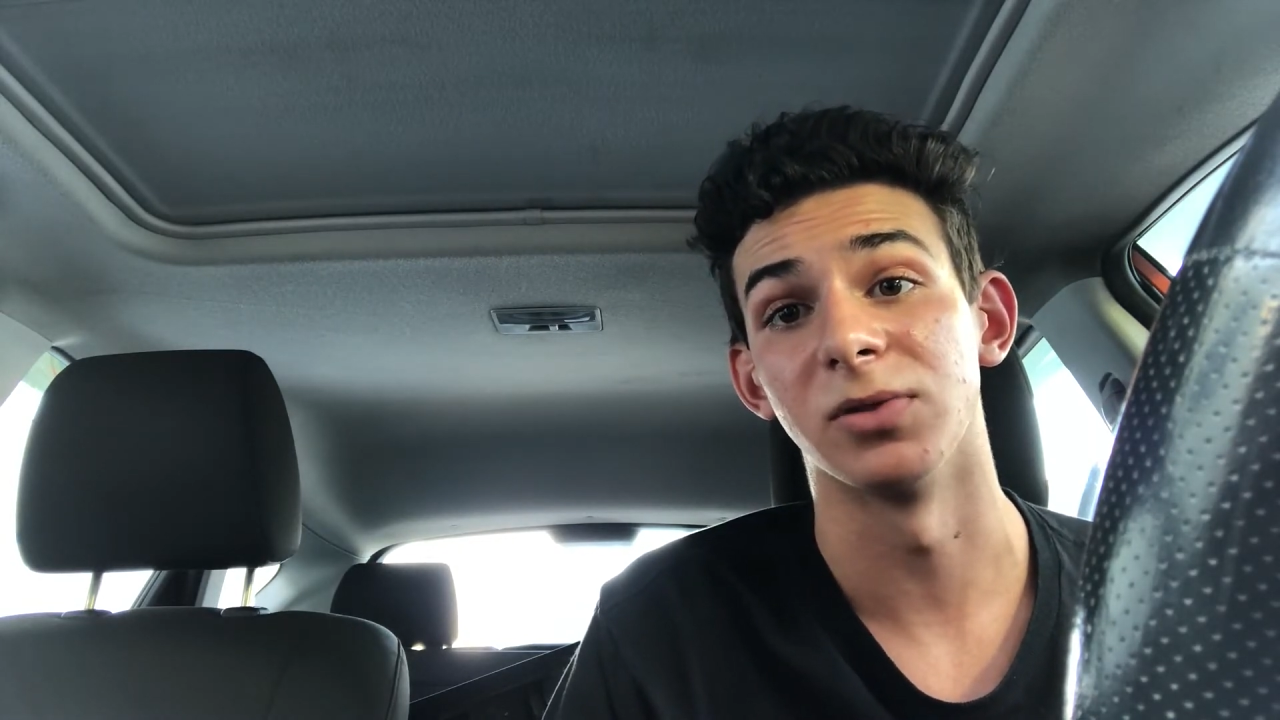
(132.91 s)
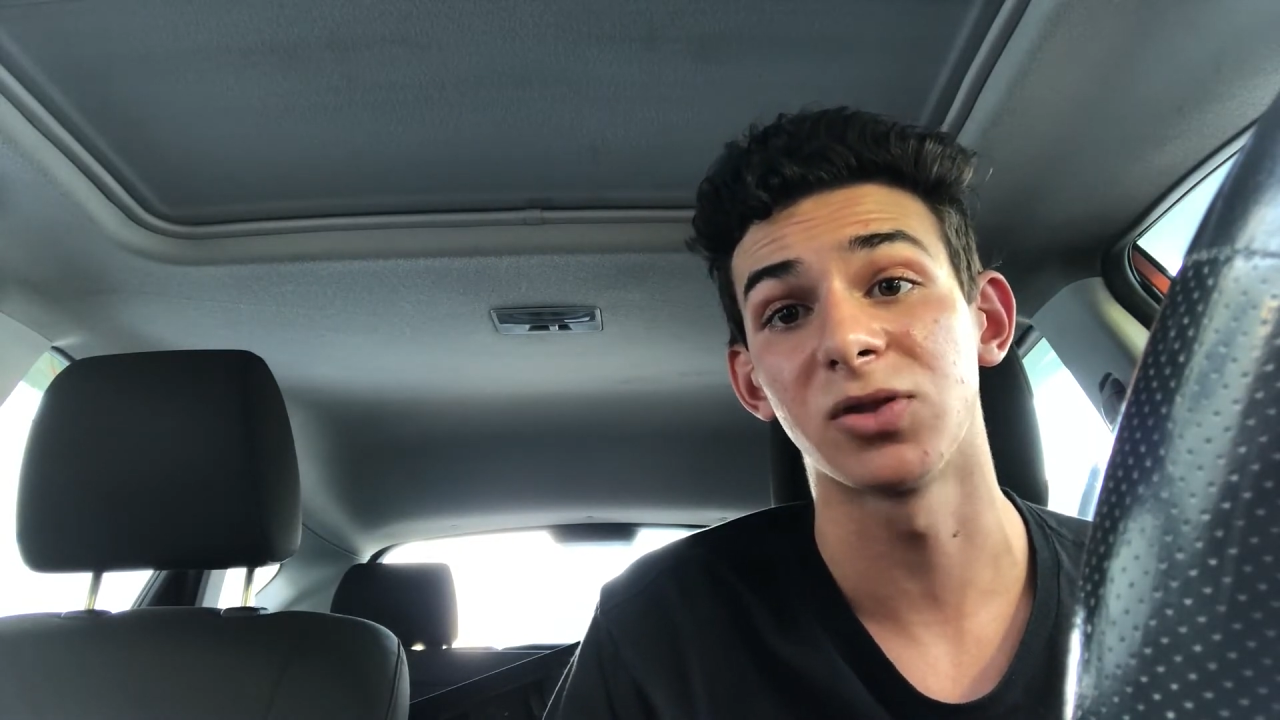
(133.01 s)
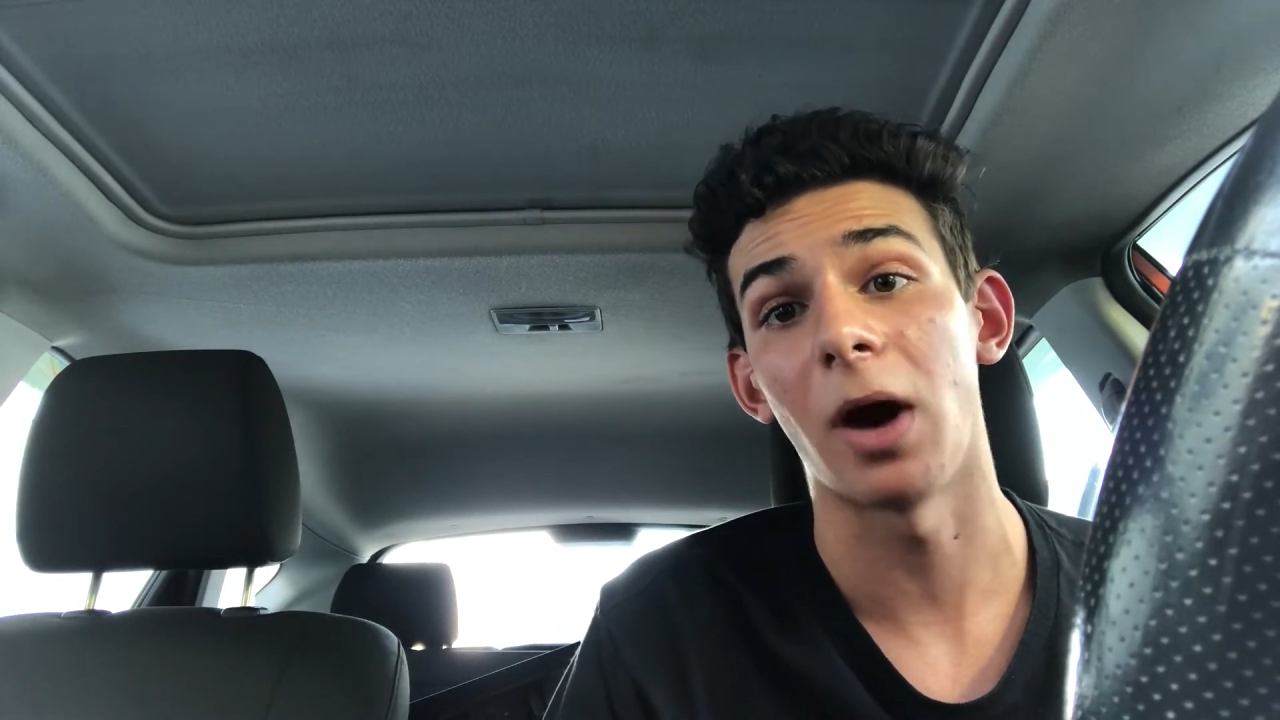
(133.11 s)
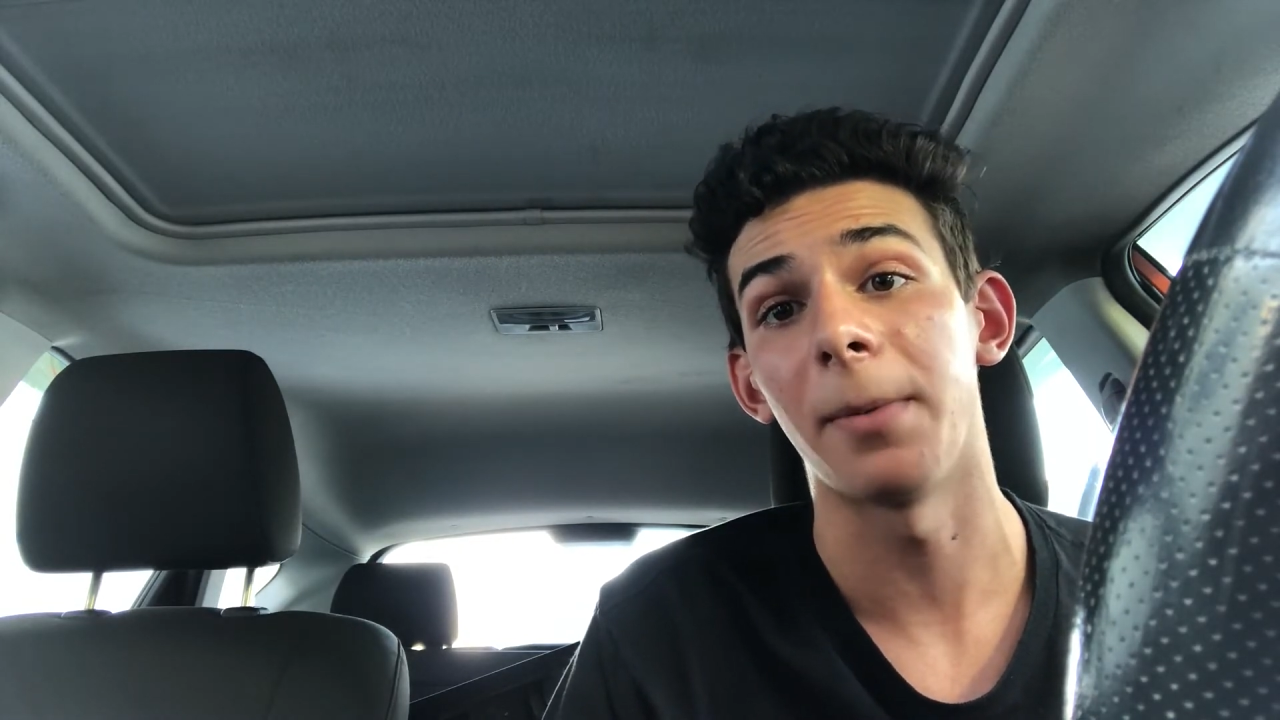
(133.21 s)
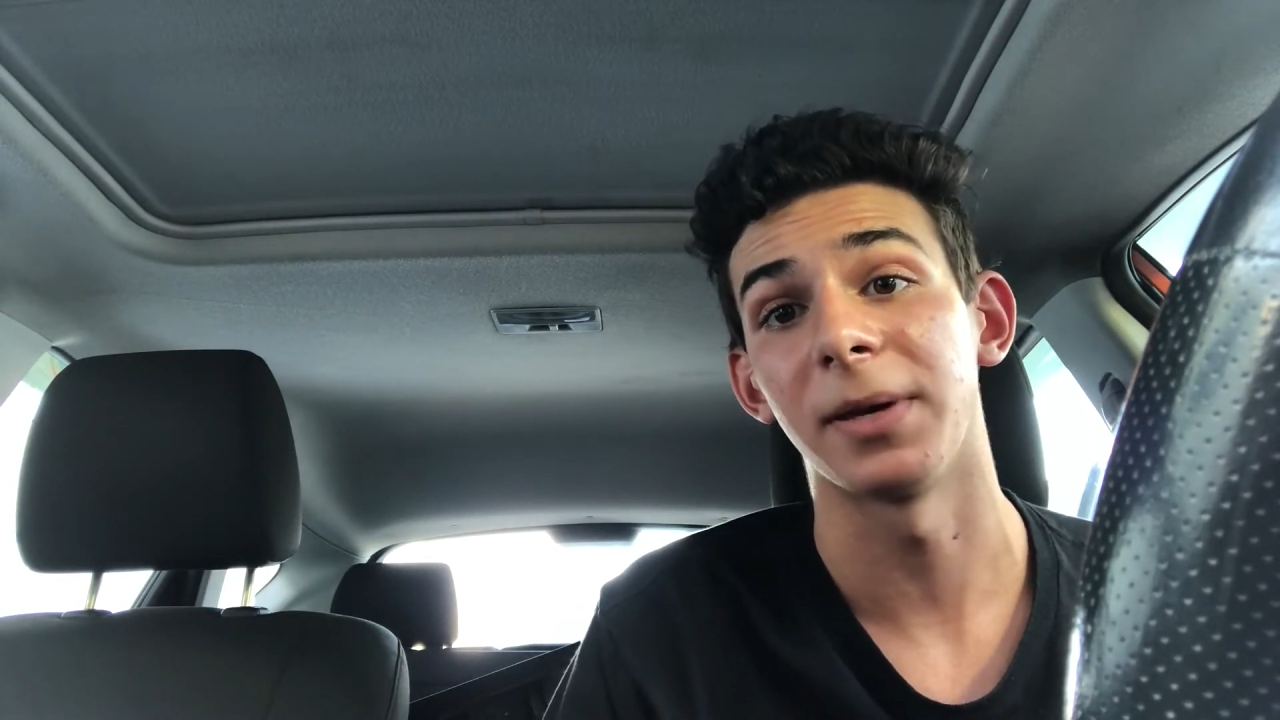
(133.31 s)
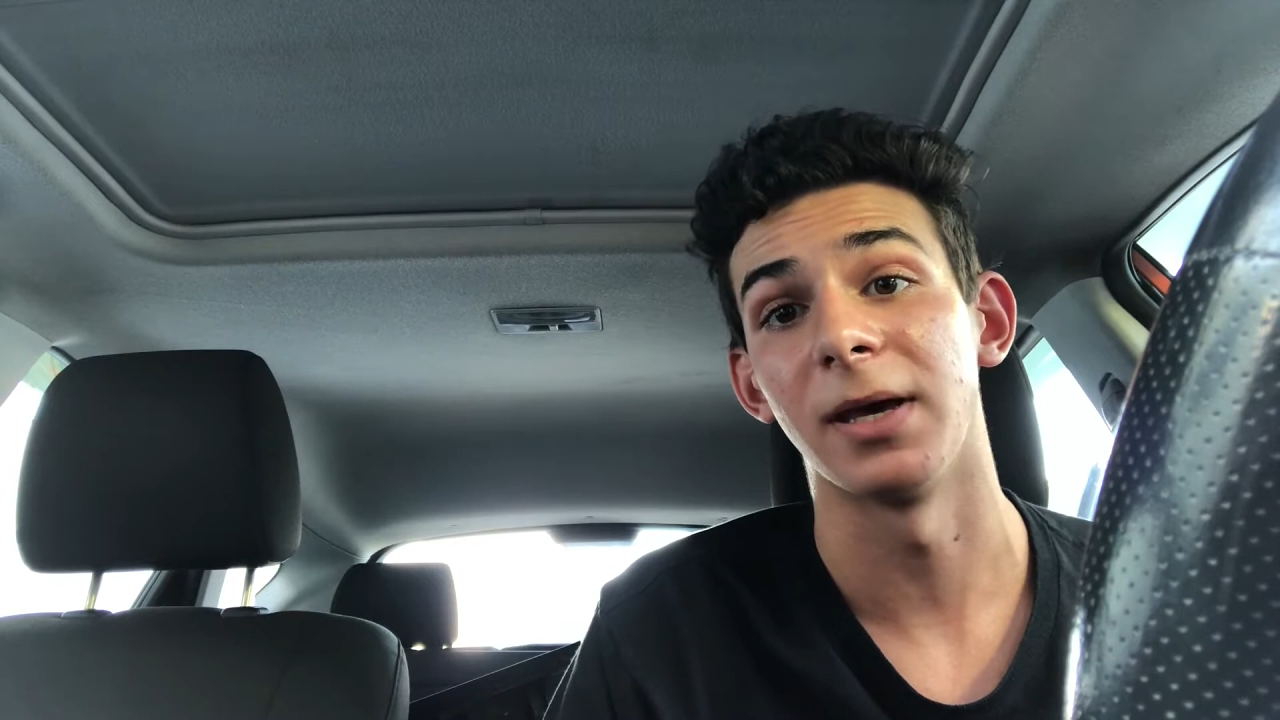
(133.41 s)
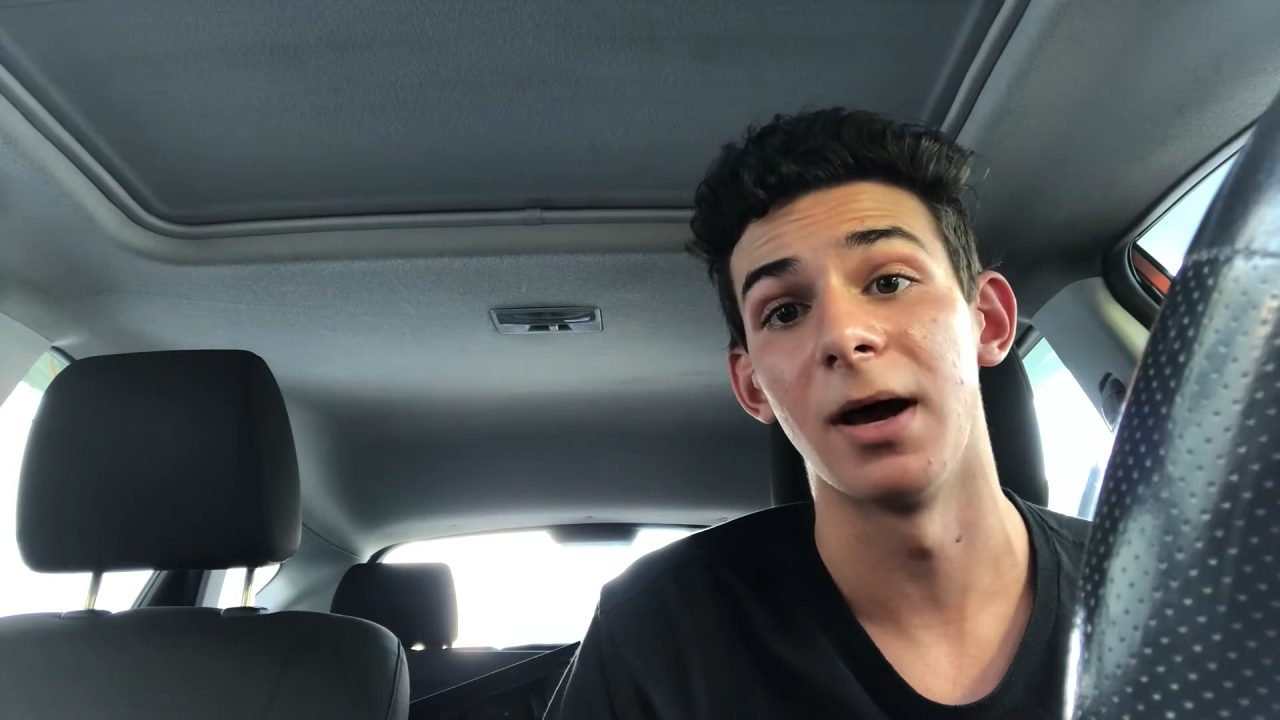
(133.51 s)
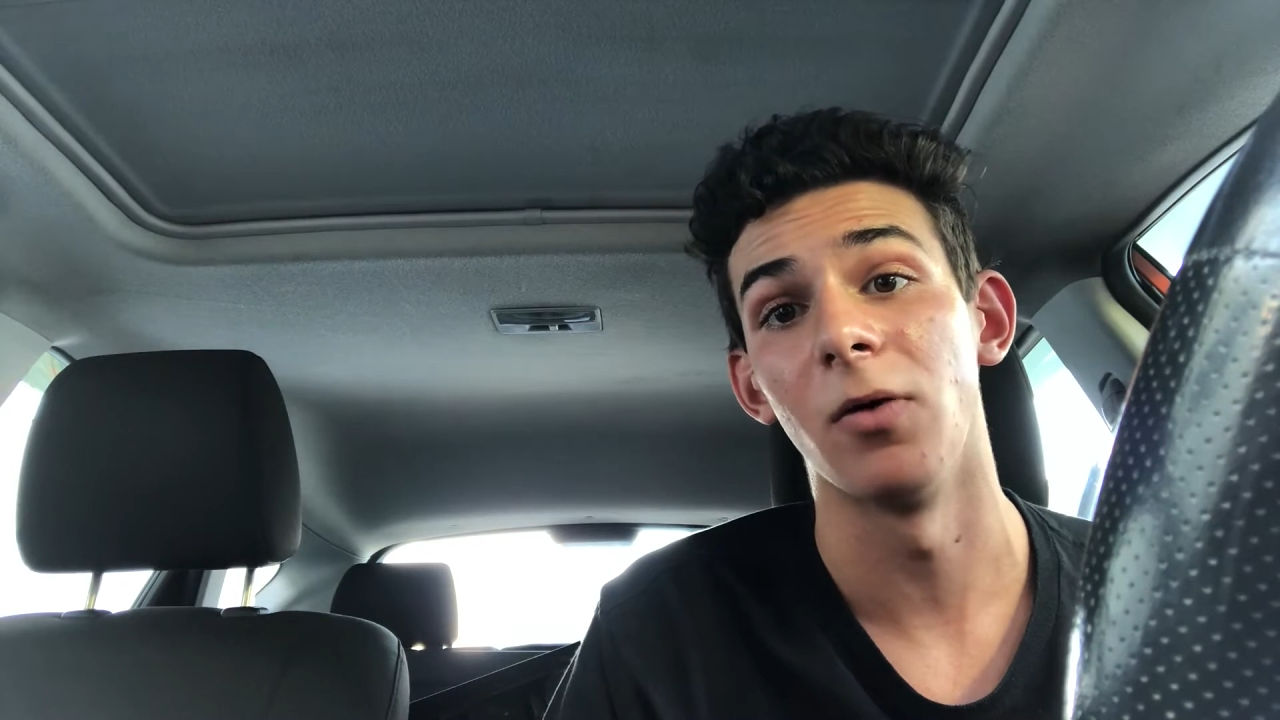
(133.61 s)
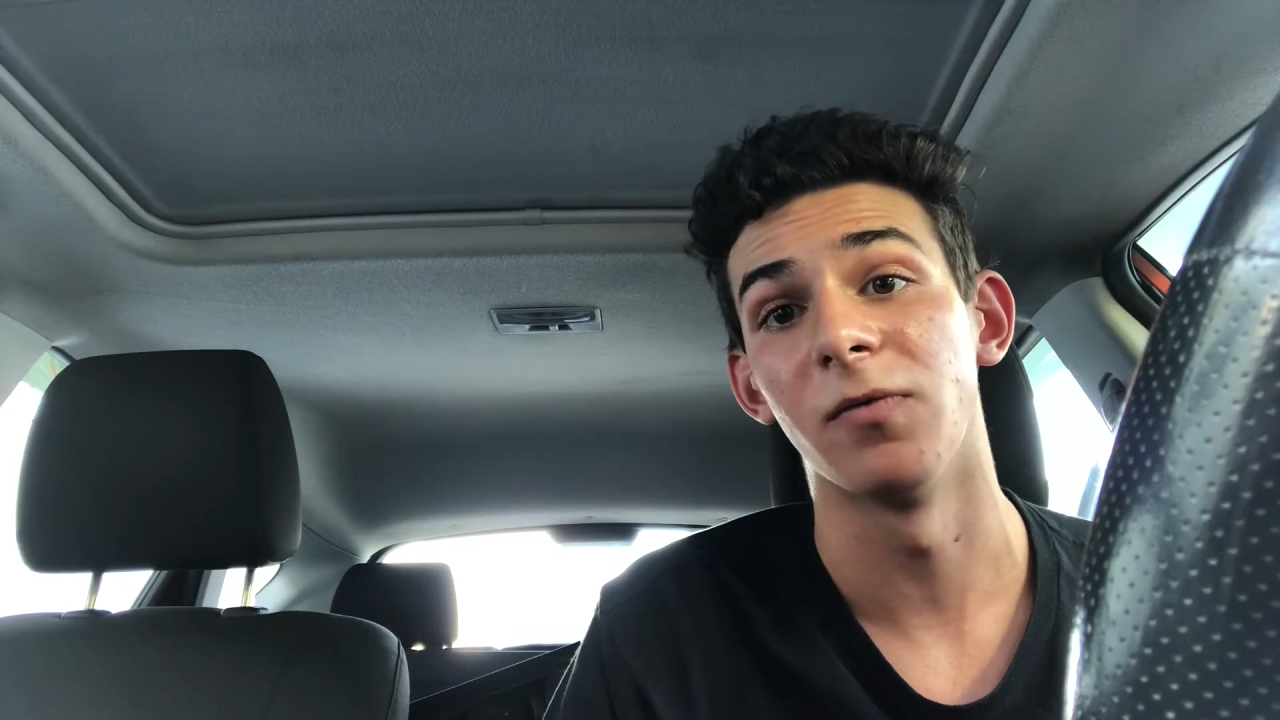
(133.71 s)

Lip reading: scrapping it out